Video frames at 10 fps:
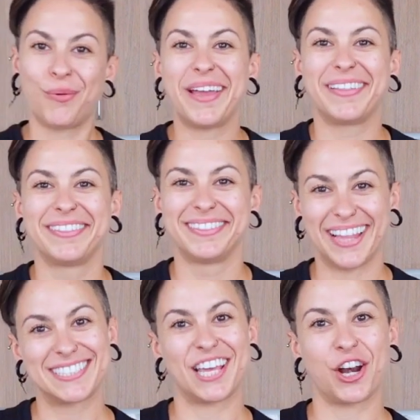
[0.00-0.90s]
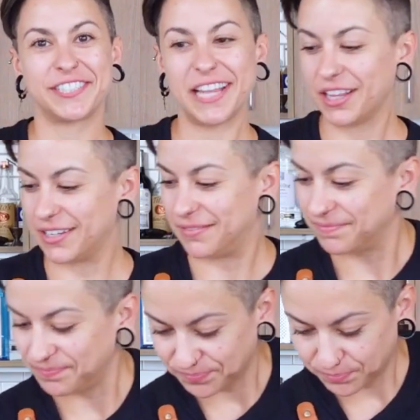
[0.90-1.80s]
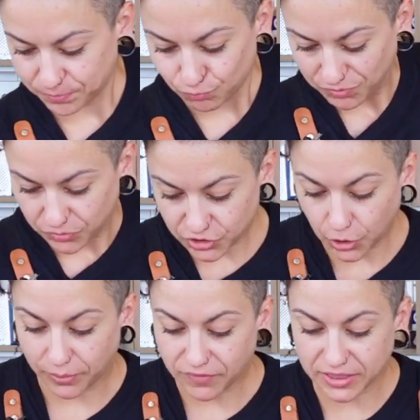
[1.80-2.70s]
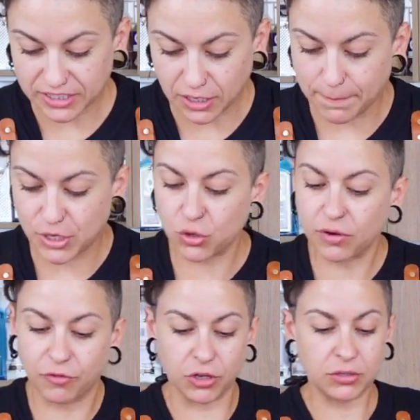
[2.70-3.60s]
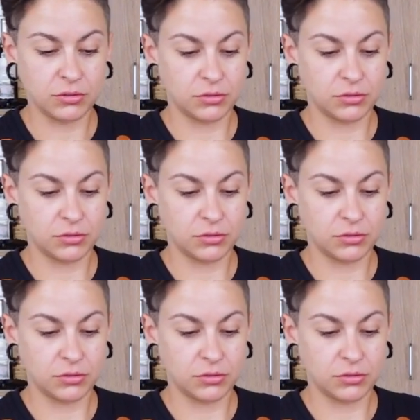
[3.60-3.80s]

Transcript: right, let's get our salad. So we've got this beautiful